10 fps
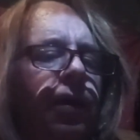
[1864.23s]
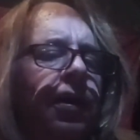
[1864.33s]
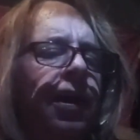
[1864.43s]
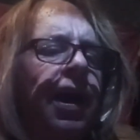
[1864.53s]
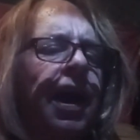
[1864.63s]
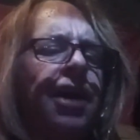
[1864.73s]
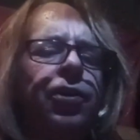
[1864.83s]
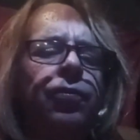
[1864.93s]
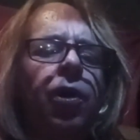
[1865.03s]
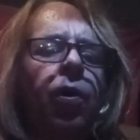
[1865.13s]
How do you
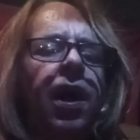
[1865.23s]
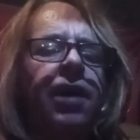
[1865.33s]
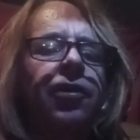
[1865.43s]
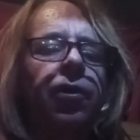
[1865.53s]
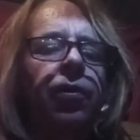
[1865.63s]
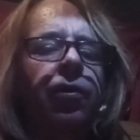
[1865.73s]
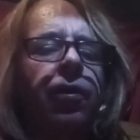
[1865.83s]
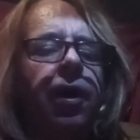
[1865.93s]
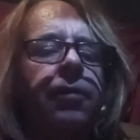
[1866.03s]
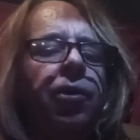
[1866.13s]
know I don't?
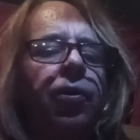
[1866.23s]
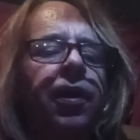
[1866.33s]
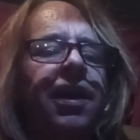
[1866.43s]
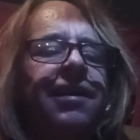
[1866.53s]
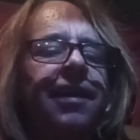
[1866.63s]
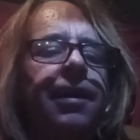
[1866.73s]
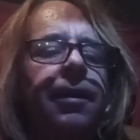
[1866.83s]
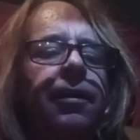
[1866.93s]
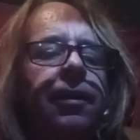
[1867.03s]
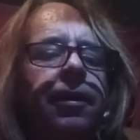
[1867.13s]
Cried Mona
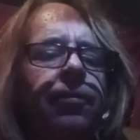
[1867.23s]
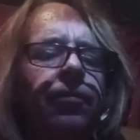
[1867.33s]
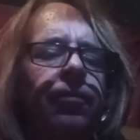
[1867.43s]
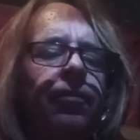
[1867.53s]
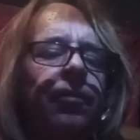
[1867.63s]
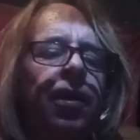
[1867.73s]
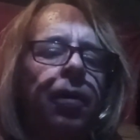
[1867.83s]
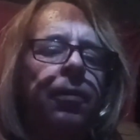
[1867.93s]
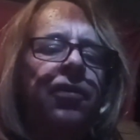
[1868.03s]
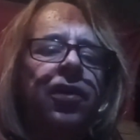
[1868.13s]
indignantly.
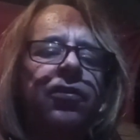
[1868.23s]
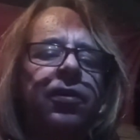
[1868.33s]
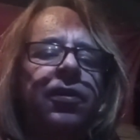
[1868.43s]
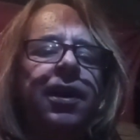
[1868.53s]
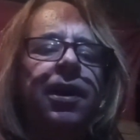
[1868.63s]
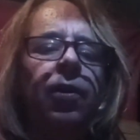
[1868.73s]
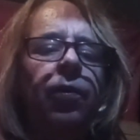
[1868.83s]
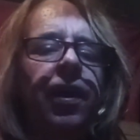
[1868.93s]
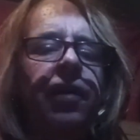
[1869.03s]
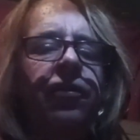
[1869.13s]
Because I took the keel
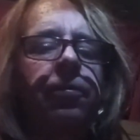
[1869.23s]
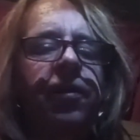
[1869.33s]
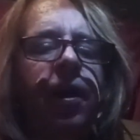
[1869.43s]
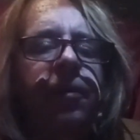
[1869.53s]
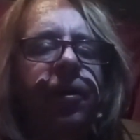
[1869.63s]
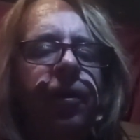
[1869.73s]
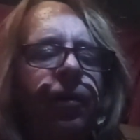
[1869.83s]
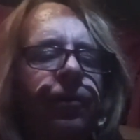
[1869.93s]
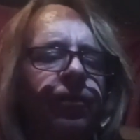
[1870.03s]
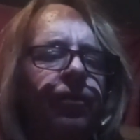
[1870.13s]
away some time ago,
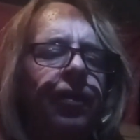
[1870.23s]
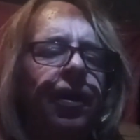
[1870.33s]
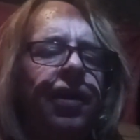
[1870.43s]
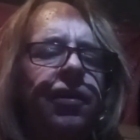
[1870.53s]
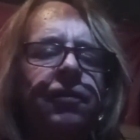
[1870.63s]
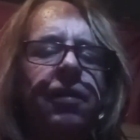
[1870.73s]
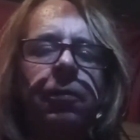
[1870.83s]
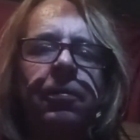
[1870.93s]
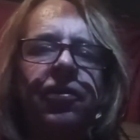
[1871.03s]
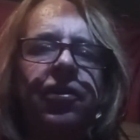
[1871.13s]
and you've never
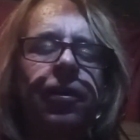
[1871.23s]
missed it.